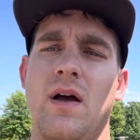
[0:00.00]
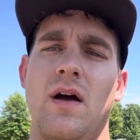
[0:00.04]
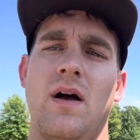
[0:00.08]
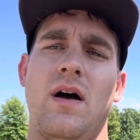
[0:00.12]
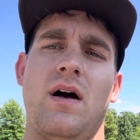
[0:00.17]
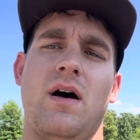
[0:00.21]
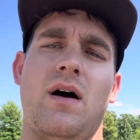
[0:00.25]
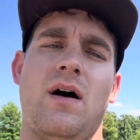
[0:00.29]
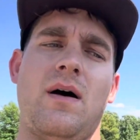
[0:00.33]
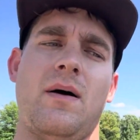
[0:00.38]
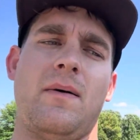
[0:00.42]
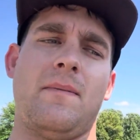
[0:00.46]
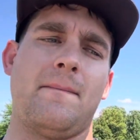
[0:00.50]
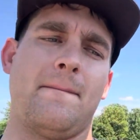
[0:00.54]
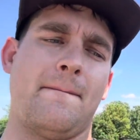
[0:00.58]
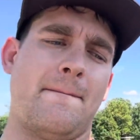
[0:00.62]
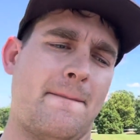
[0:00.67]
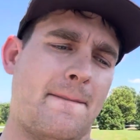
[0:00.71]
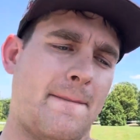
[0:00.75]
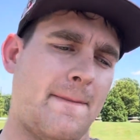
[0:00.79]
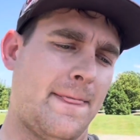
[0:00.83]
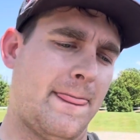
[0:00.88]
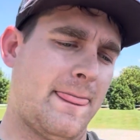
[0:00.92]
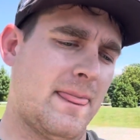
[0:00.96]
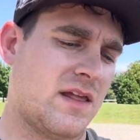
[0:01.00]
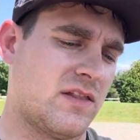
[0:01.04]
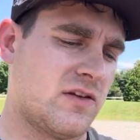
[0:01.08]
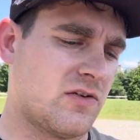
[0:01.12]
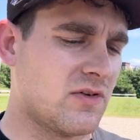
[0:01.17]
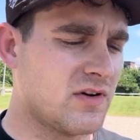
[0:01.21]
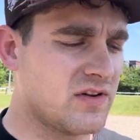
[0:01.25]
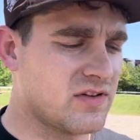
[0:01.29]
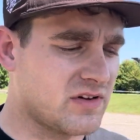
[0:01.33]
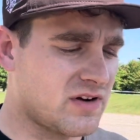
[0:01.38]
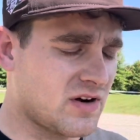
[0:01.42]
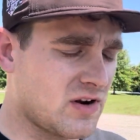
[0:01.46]
And the
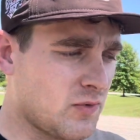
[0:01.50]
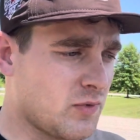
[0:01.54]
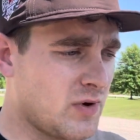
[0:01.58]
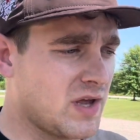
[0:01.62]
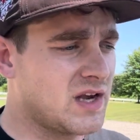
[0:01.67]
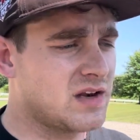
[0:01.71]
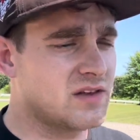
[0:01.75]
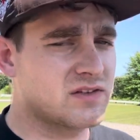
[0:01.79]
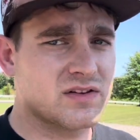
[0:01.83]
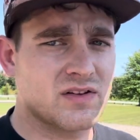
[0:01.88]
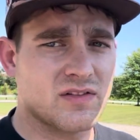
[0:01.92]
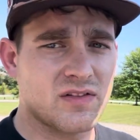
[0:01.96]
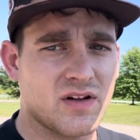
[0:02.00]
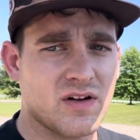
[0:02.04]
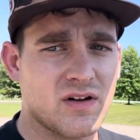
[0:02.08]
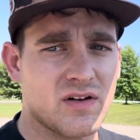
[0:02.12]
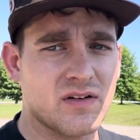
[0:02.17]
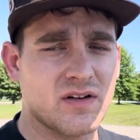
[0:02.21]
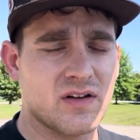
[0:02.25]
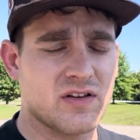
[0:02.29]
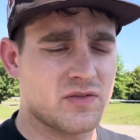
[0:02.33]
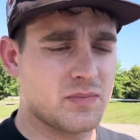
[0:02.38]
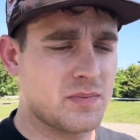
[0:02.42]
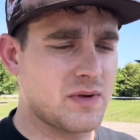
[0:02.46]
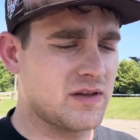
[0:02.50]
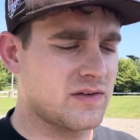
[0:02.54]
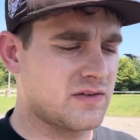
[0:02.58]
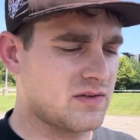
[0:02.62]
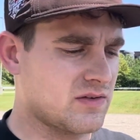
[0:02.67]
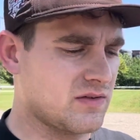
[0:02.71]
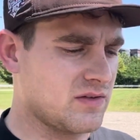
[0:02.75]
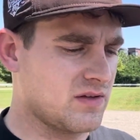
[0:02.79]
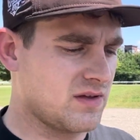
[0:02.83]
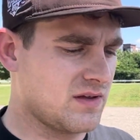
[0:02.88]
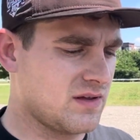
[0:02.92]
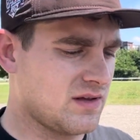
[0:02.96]
reason I waited so long is
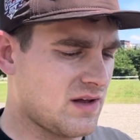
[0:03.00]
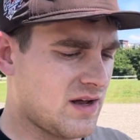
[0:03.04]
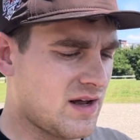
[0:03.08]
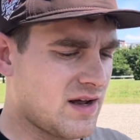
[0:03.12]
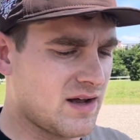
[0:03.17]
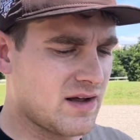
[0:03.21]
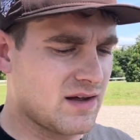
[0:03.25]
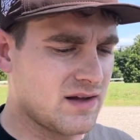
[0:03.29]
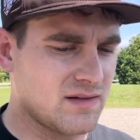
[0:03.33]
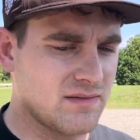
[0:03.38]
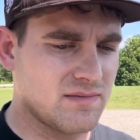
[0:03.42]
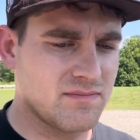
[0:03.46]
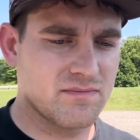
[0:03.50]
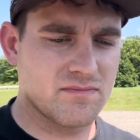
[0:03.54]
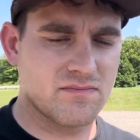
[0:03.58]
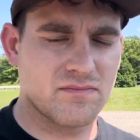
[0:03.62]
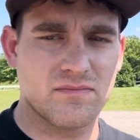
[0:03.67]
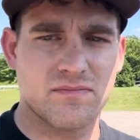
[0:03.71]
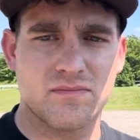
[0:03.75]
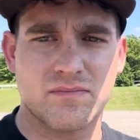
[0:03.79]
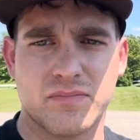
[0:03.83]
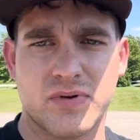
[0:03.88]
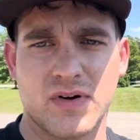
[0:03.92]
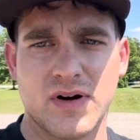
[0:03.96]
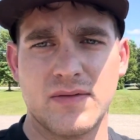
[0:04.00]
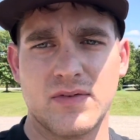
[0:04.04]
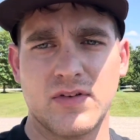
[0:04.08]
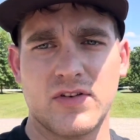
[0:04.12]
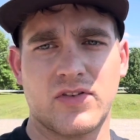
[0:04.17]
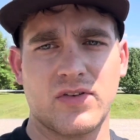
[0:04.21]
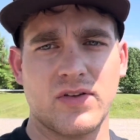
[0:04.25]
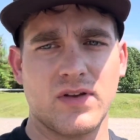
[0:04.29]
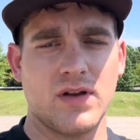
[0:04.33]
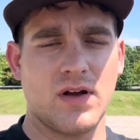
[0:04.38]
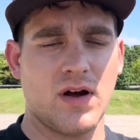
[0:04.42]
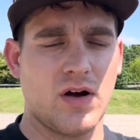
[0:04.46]
basically I
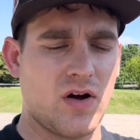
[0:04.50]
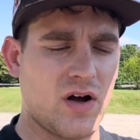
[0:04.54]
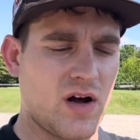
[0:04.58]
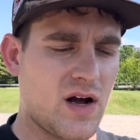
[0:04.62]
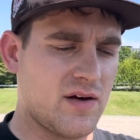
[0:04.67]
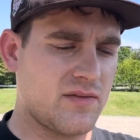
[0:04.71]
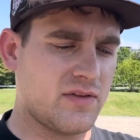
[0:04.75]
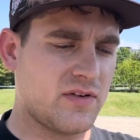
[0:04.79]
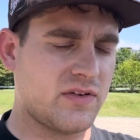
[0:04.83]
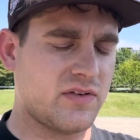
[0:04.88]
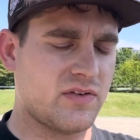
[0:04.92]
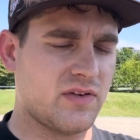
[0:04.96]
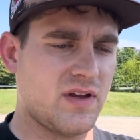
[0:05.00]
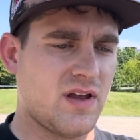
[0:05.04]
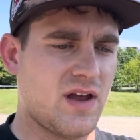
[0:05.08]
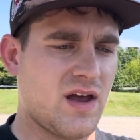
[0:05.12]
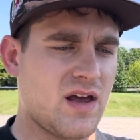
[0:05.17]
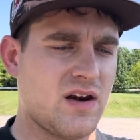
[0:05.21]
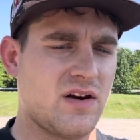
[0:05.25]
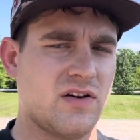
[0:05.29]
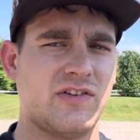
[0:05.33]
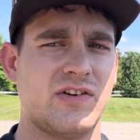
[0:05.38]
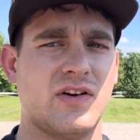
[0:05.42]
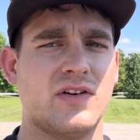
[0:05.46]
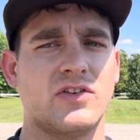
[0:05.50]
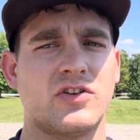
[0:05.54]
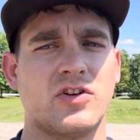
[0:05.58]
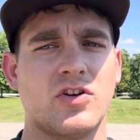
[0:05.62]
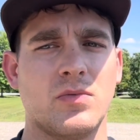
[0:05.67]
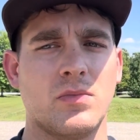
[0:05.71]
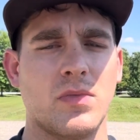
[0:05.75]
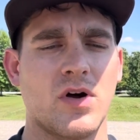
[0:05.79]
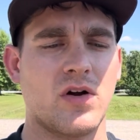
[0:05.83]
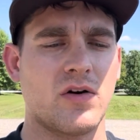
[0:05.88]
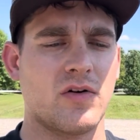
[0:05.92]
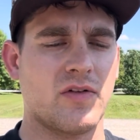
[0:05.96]
previously obviously had a Gen 2
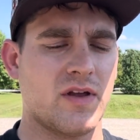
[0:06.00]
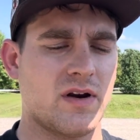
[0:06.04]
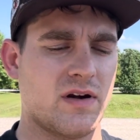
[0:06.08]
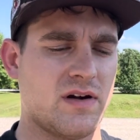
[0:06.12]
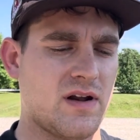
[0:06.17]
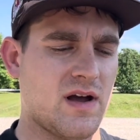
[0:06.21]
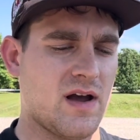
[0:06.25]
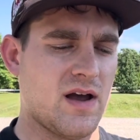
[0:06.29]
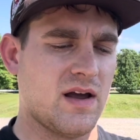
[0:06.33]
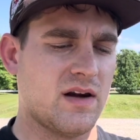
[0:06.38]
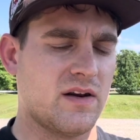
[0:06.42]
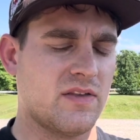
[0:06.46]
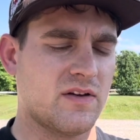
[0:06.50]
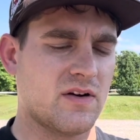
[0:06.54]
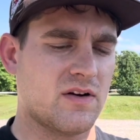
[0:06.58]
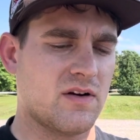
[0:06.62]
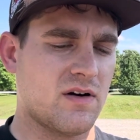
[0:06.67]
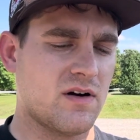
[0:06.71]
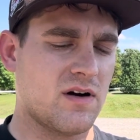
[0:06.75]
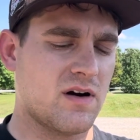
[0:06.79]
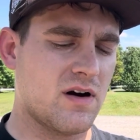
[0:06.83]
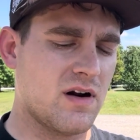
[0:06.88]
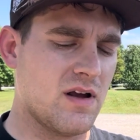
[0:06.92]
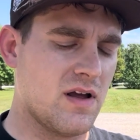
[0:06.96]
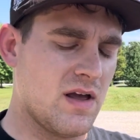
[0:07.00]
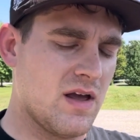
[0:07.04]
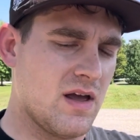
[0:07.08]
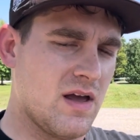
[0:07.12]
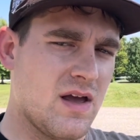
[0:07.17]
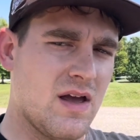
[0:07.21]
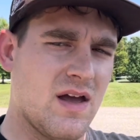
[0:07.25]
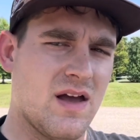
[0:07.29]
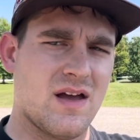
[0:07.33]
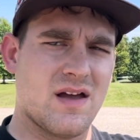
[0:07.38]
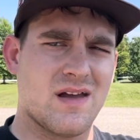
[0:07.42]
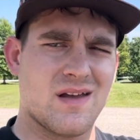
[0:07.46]
motor that died in the car,
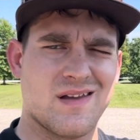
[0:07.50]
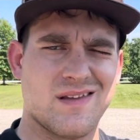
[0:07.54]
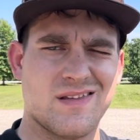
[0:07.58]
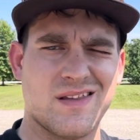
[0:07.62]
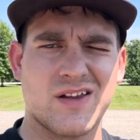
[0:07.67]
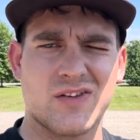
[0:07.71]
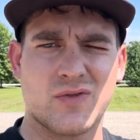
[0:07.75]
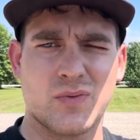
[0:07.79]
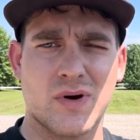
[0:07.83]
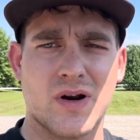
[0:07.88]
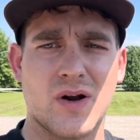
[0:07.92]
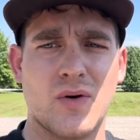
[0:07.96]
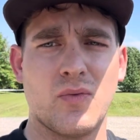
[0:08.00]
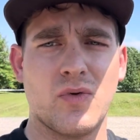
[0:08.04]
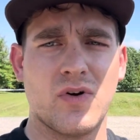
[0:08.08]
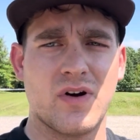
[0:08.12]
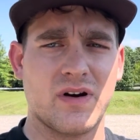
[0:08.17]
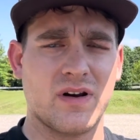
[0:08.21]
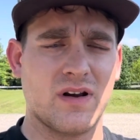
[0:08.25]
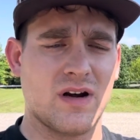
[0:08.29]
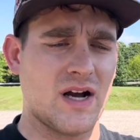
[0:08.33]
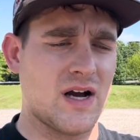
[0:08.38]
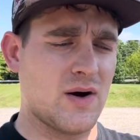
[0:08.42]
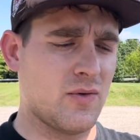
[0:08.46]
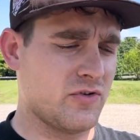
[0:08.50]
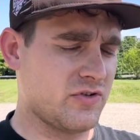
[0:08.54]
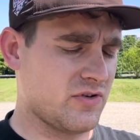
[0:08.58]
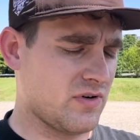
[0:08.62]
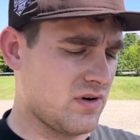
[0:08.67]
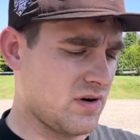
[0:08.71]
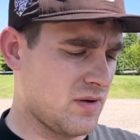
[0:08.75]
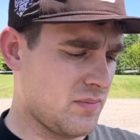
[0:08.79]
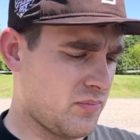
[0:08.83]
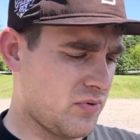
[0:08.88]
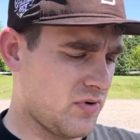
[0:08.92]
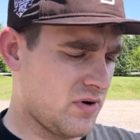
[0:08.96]
and that's what I wanted. I was
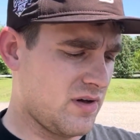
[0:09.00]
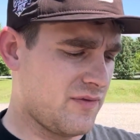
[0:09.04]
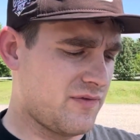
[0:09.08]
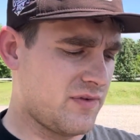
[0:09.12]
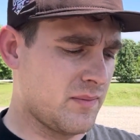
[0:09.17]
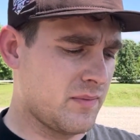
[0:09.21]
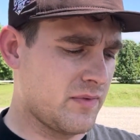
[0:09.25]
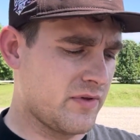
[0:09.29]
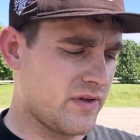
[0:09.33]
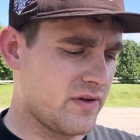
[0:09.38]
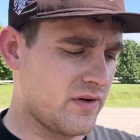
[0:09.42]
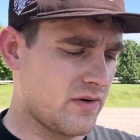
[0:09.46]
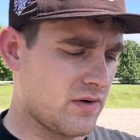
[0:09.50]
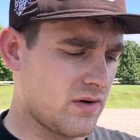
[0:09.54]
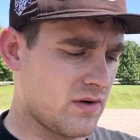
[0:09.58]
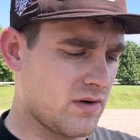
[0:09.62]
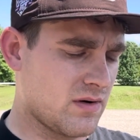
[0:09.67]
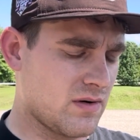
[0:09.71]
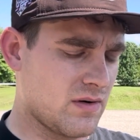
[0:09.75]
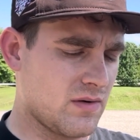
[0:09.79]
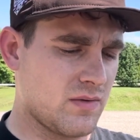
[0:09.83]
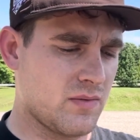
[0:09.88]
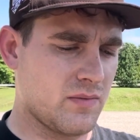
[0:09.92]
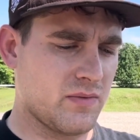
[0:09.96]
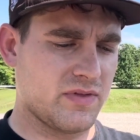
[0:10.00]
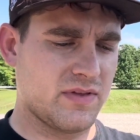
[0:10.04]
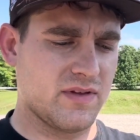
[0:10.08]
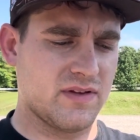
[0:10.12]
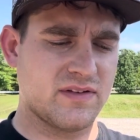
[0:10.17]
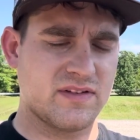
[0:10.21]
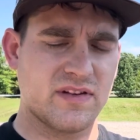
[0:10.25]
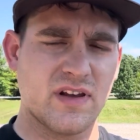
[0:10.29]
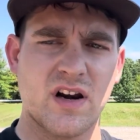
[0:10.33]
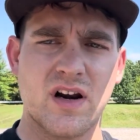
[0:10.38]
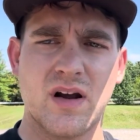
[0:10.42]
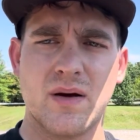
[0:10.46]
already pretty familiar with the
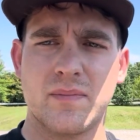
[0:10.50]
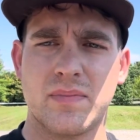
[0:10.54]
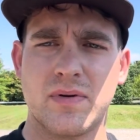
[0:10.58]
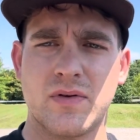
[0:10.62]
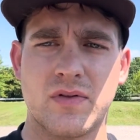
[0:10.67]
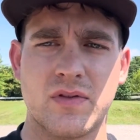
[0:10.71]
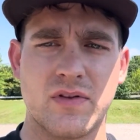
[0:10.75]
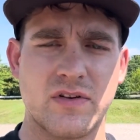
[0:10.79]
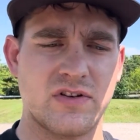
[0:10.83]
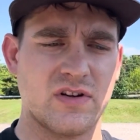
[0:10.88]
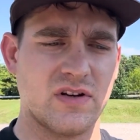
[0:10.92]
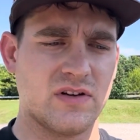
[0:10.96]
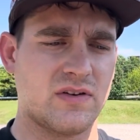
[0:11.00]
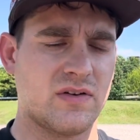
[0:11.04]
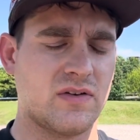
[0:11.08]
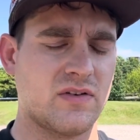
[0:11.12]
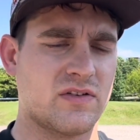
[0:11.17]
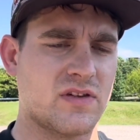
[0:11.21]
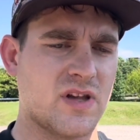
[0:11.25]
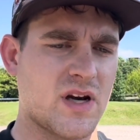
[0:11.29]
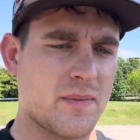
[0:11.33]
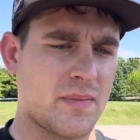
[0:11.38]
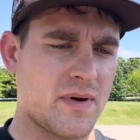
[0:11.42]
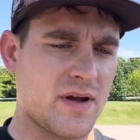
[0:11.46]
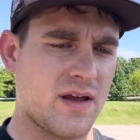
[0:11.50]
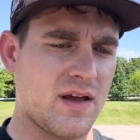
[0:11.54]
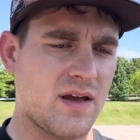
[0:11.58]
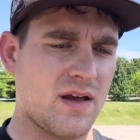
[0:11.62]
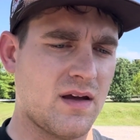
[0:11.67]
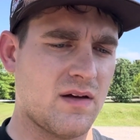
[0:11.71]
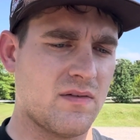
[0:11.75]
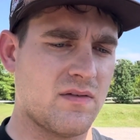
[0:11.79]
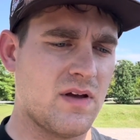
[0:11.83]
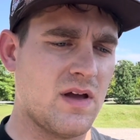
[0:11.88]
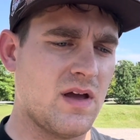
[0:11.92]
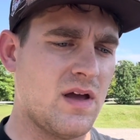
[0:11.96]
setup, the Gen 2 setup I have.